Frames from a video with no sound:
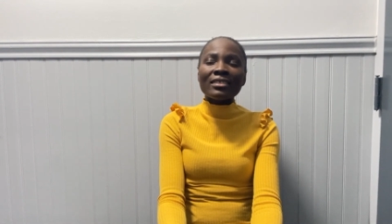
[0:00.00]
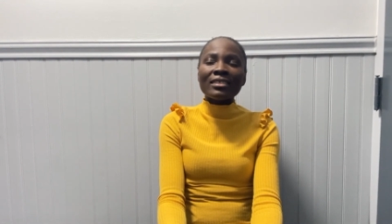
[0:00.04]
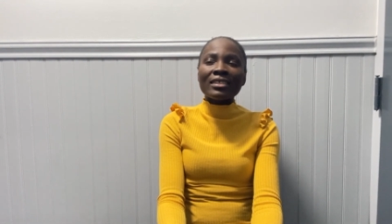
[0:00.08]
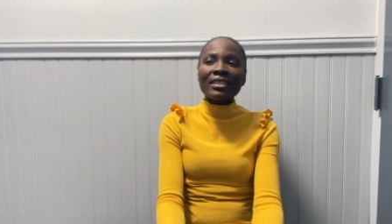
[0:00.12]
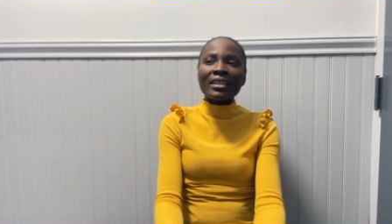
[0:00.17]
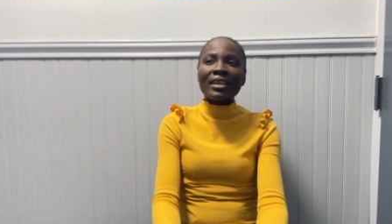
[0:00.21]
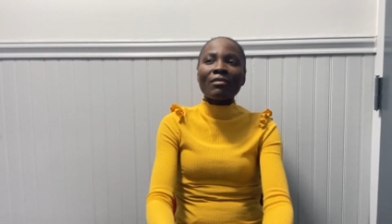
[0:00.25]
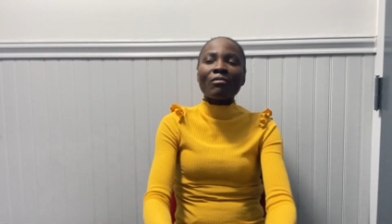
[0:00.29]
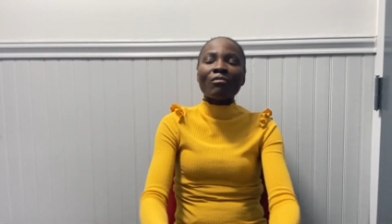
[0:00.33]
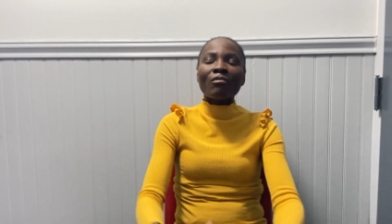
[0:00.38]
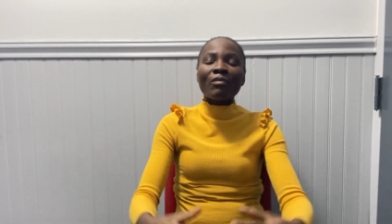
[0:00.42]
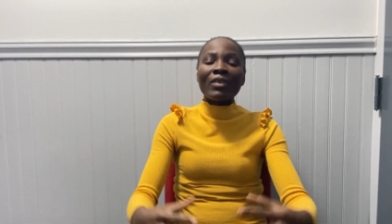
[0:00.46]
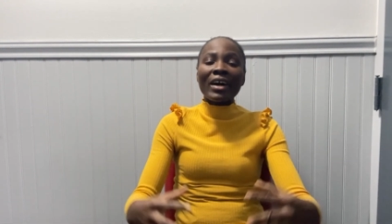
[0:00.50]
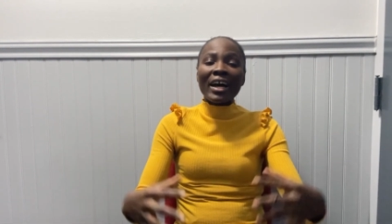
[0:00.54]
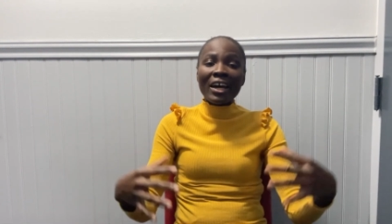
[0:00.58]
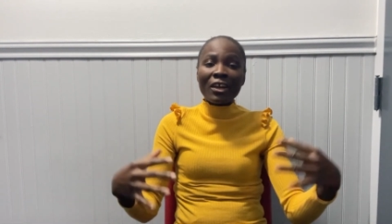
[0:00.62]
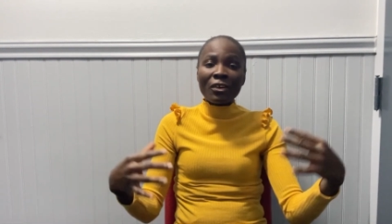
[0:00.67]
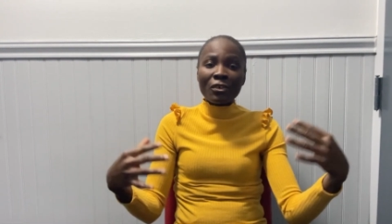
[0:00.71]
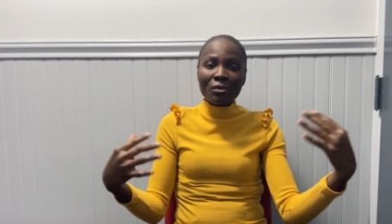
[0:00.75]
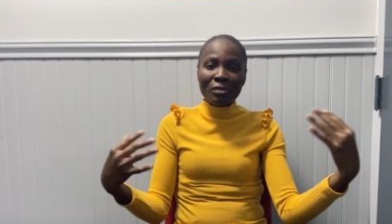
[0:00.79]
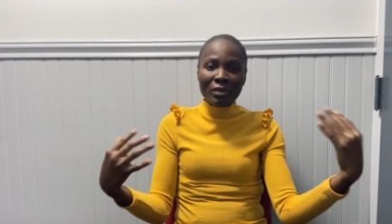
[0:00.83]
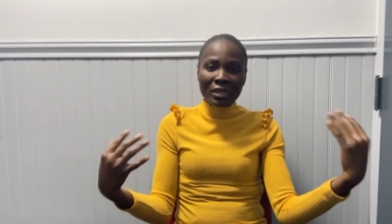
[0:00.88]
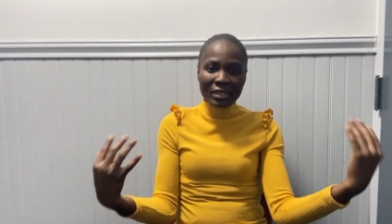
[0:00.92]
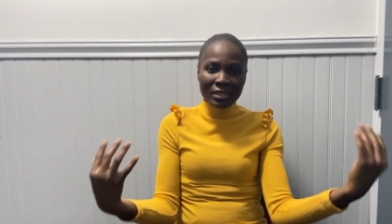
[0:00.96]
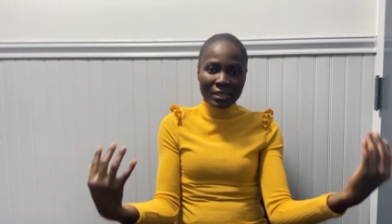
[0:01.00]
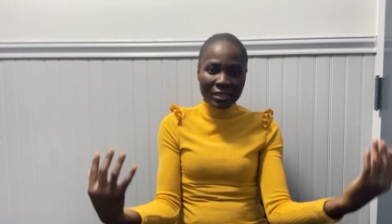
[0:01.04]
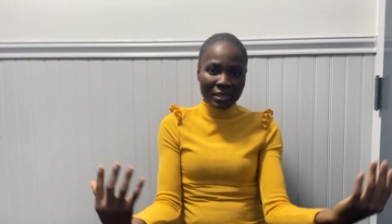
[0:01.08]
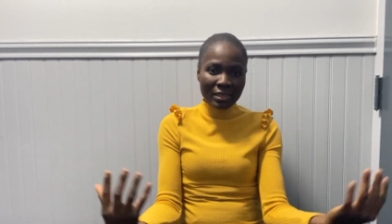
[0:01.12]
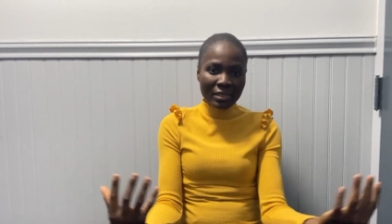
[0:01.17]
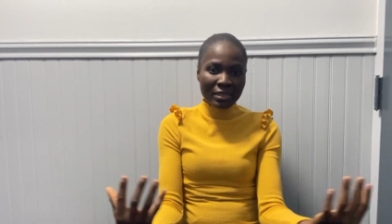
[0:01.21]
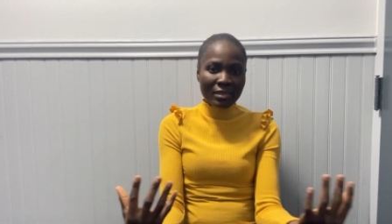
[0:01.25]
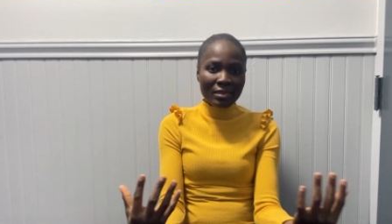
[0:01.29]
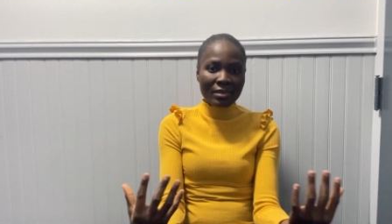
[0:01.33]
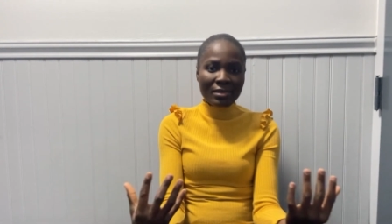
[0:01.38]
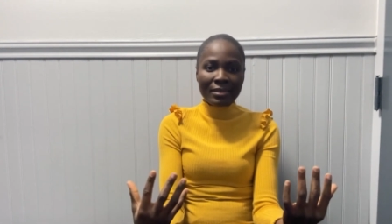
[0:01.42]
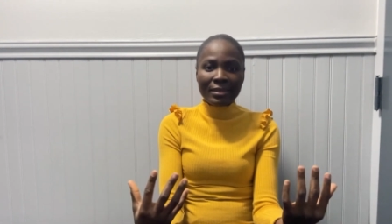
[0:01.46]
the
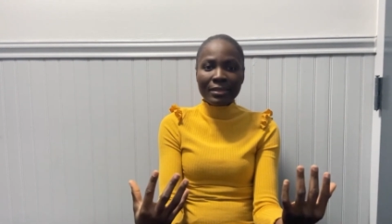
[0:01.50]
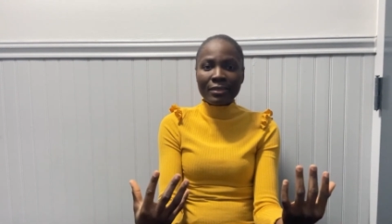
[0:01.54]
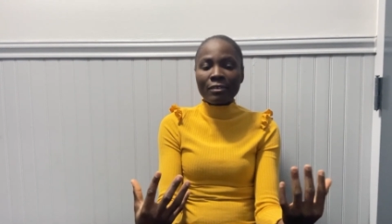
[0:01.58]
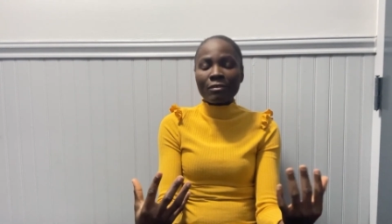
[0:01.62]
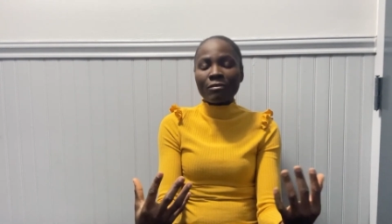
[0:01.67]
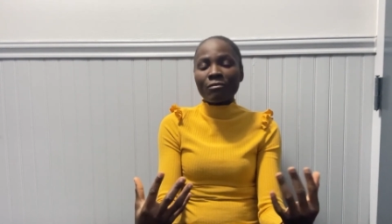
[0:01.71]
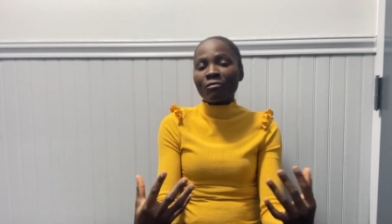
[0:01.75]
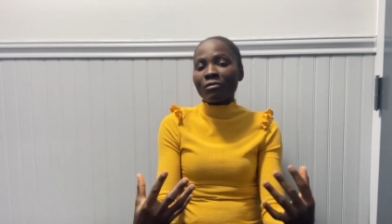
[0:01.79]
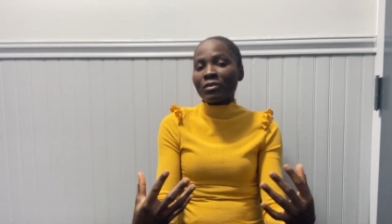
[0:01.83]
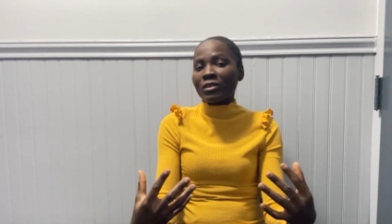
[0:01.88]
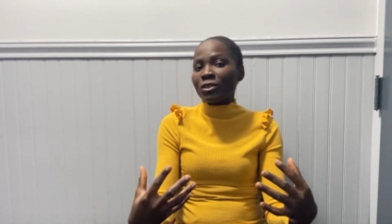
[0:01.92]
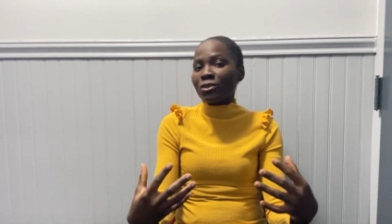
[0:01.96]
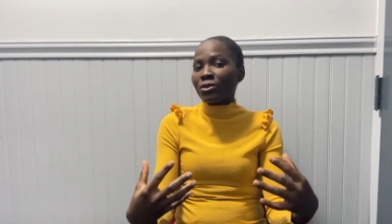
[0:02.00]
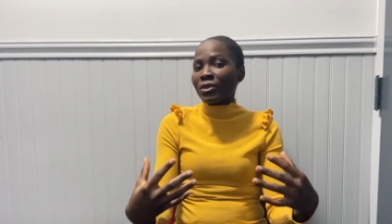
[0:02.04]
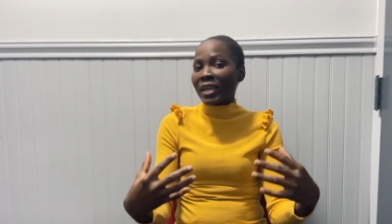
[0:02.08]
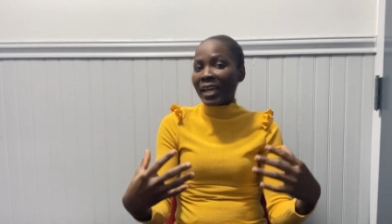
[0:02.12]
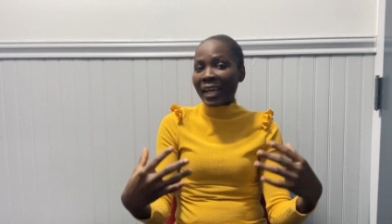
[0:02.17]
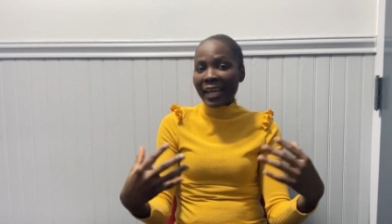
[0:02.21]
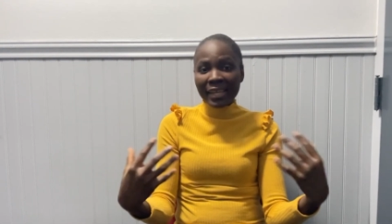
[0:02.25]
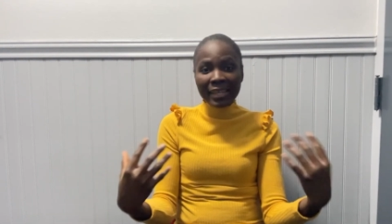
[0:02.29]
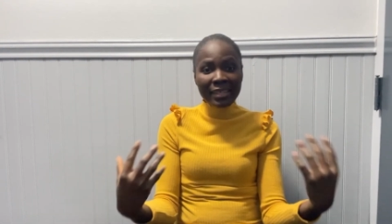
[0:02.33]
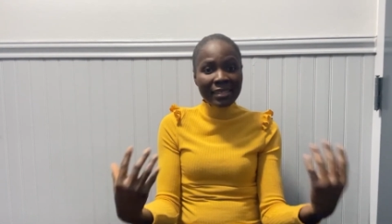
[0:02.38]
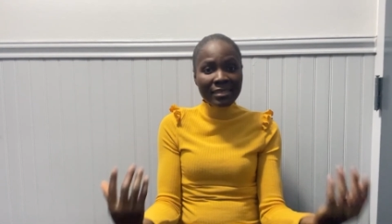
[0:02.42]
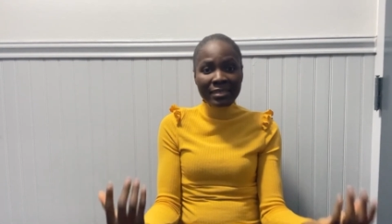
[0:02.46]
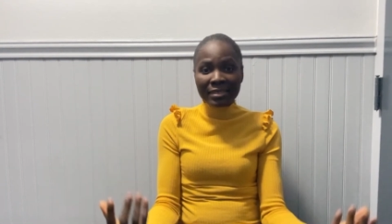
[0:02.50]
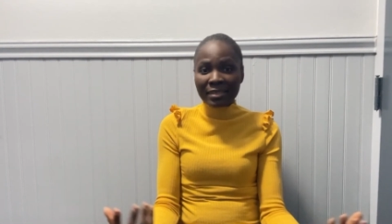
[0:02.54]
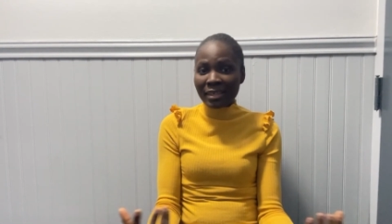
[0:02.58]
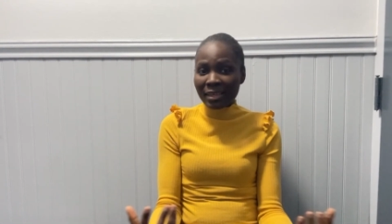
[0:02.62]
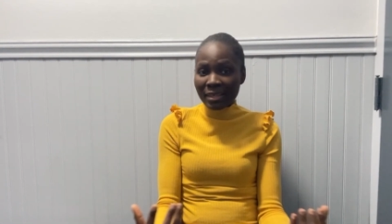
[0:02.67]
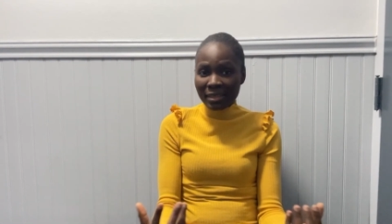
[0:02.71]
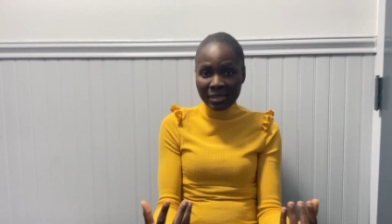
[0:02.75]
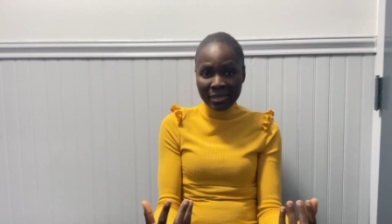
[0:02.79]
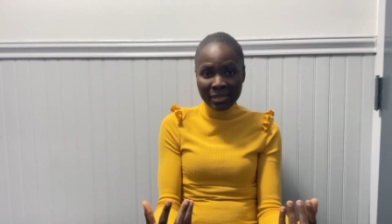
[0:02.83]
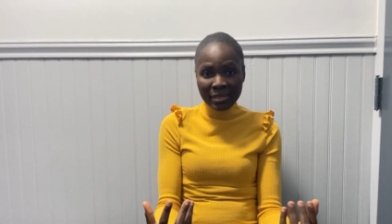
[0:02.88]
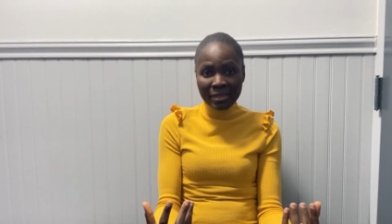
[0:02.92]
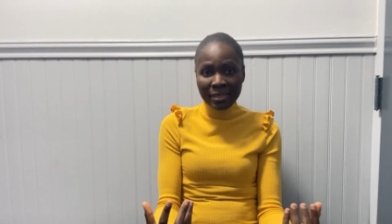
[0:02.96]
environment itself in United
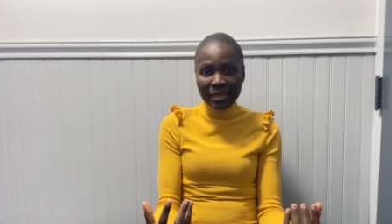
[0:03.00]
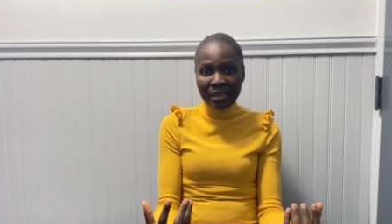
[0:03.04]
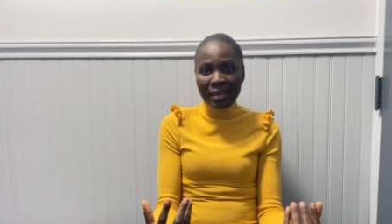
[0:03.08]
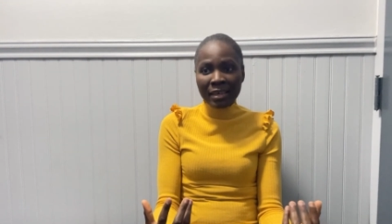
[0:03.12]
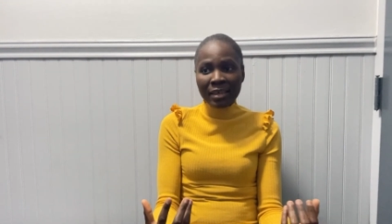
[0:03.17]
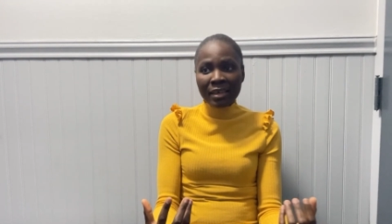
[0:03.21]
States,